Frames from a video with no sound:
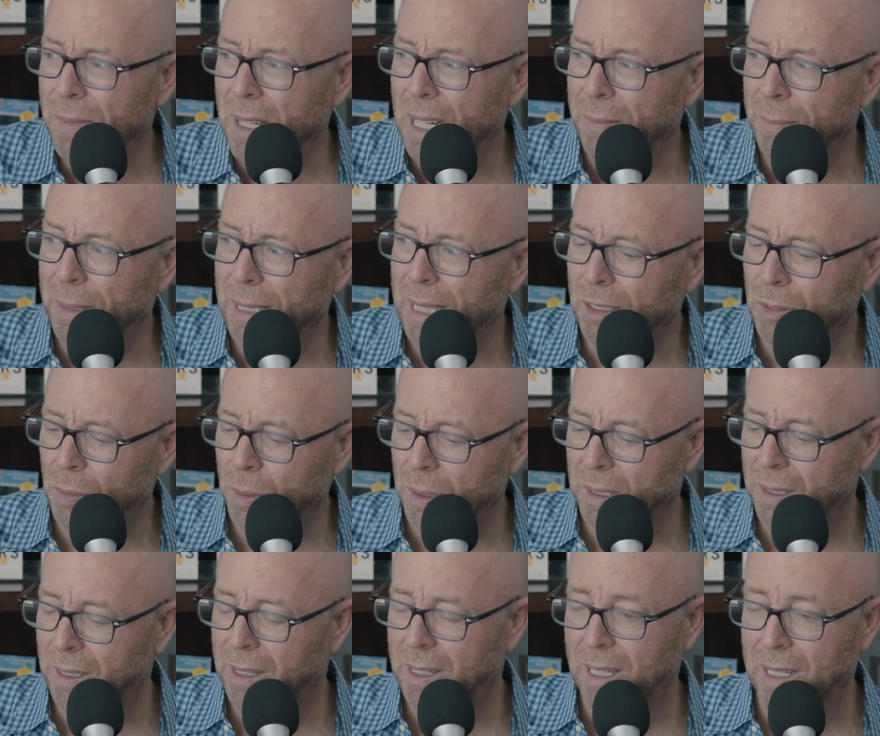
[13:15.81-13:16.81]
I mean, that's
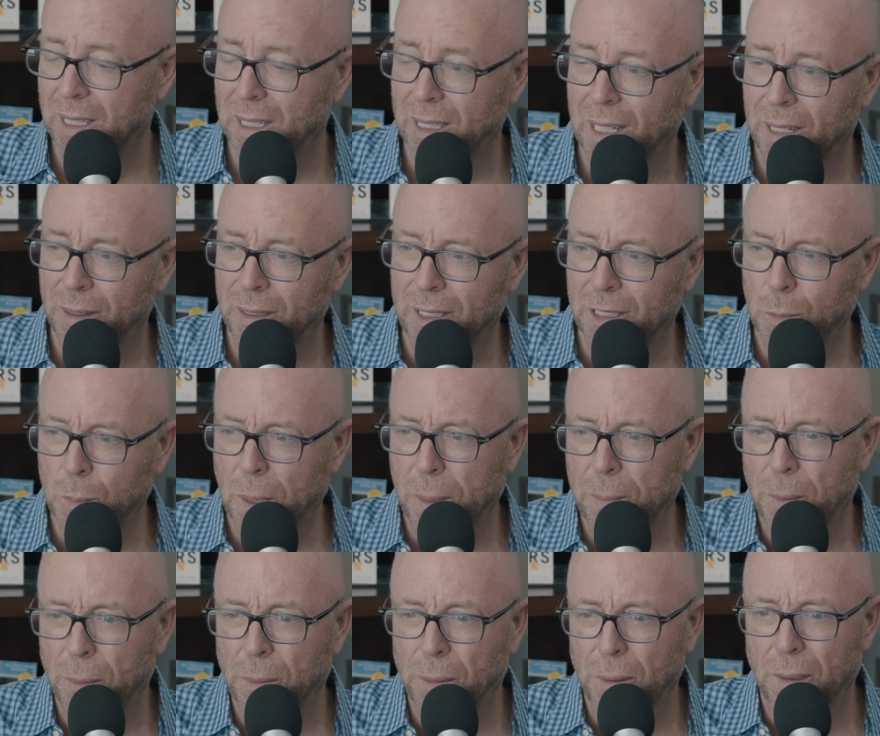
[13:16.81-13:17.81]
one of the th eh, and these
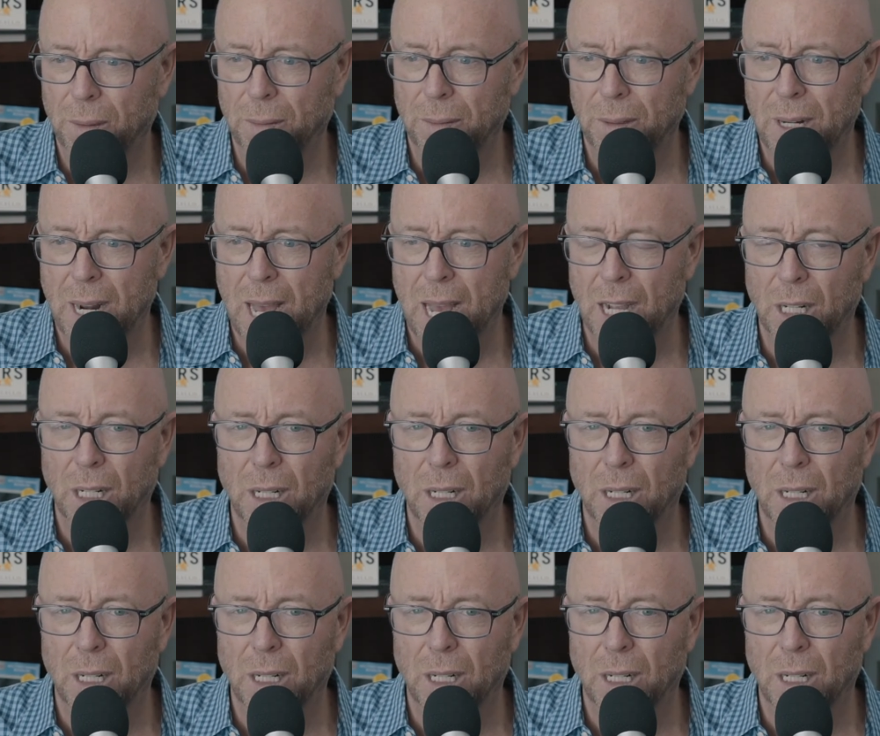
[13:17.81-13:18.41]
people are not